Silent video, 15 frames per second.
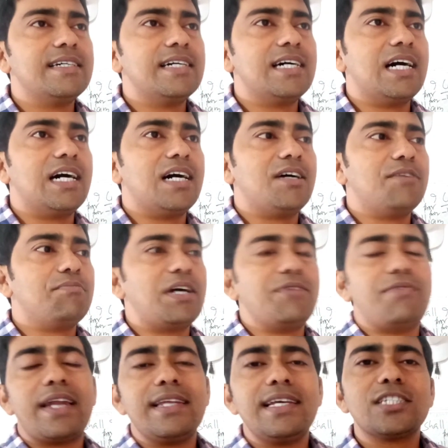by
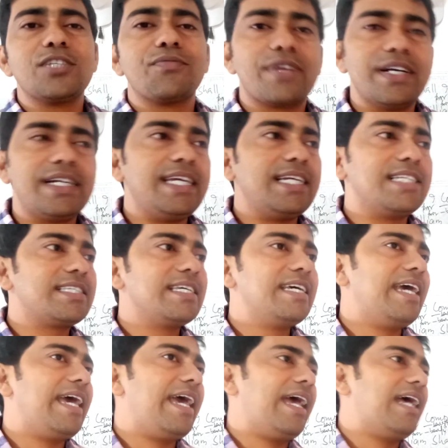various critics
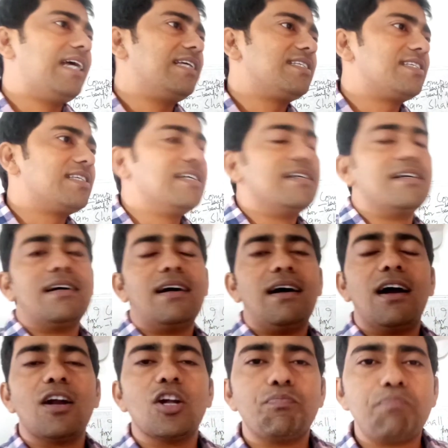as
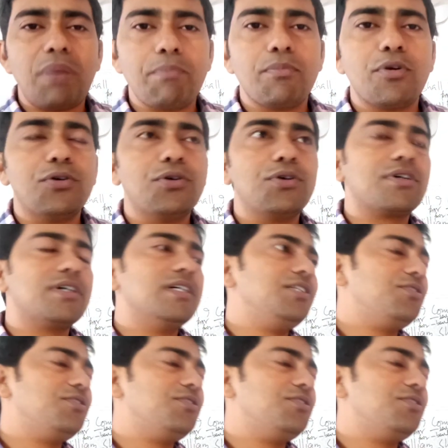Earl of Pembroke,